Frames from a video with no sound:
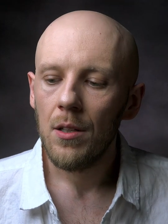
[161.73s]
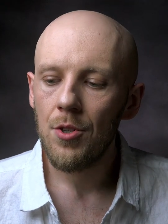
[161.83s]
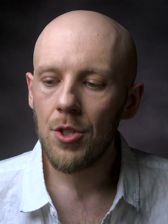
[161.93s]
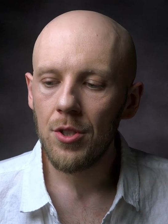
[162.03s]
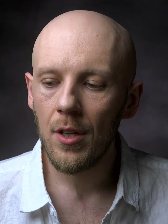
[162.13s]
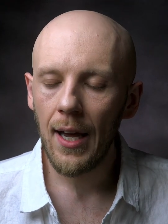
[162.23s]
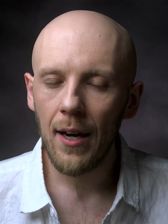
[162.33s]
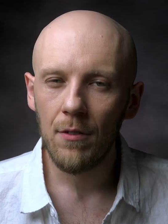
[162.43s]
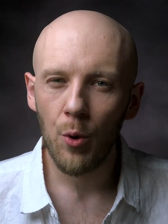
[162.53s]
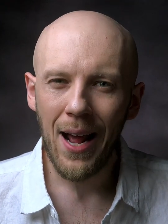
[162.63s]
Just to kind
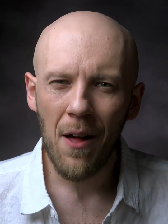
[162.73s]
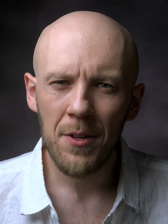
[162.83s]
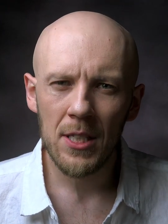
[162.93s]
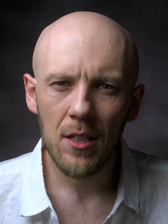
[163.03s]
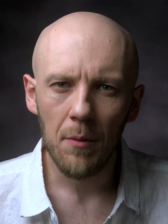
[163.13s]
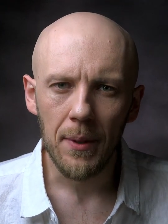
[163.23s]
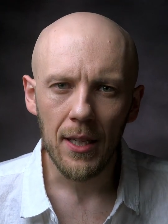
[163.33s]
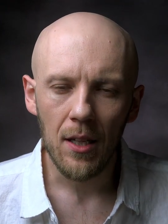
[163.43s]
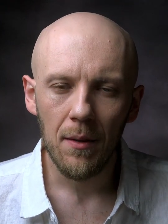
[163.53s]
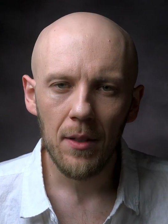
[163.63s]
of ground this a little
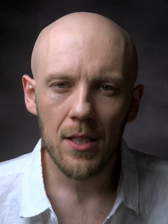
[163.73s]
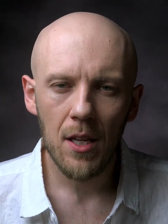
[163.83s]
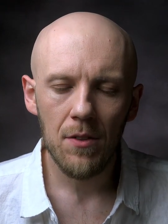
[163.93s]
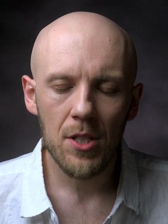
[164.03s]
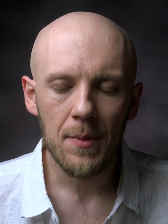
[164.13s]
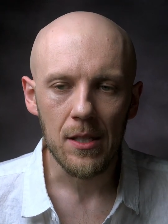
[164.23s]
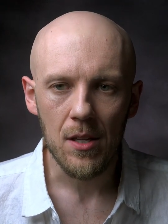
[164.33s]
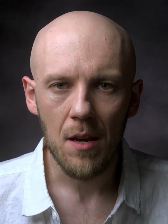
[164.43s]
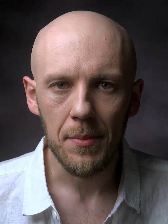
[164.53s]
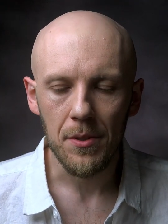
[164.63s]
bit, let, let's give you some
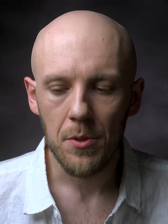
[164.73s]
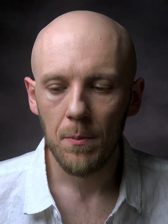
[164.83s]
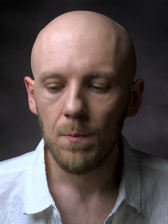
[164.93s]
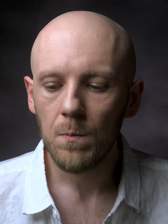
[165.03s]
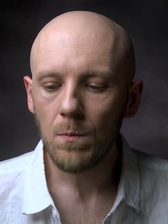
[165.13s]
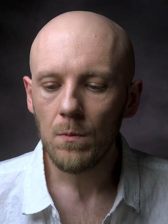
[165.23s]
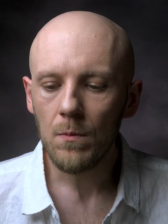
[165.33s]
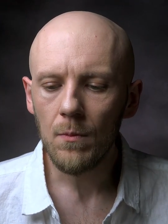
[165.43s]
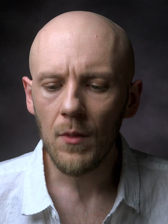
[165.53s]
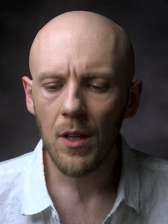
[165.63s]
examples,
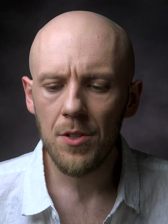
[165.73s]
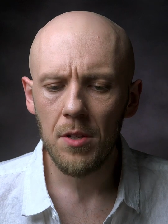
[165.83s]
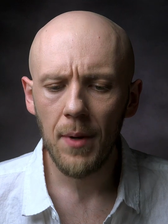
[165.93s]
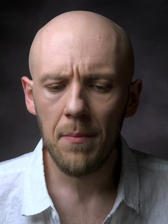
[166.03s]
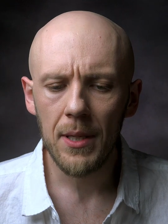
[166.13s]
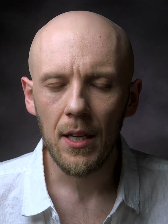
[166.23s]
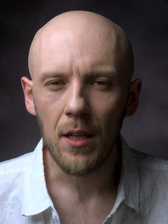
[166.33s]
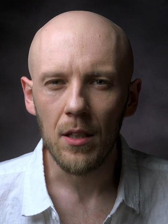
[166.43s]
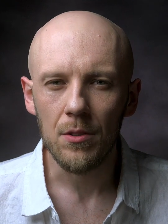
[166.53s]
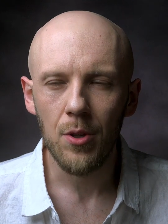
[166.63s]
because it might be getting
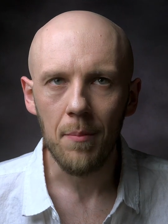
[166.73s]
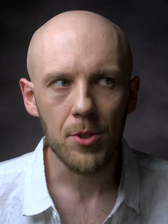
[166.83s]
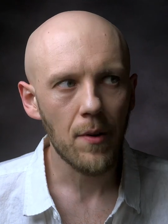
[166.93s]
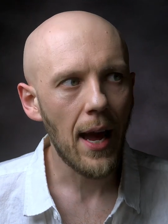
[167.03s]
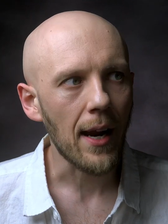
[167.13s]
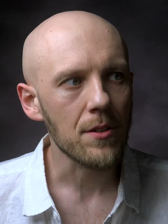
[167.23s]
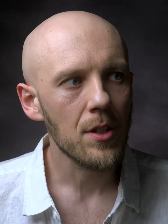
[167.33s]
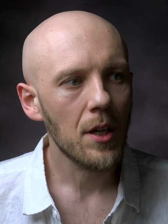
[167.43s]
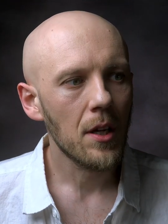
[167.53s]
a little too abstract.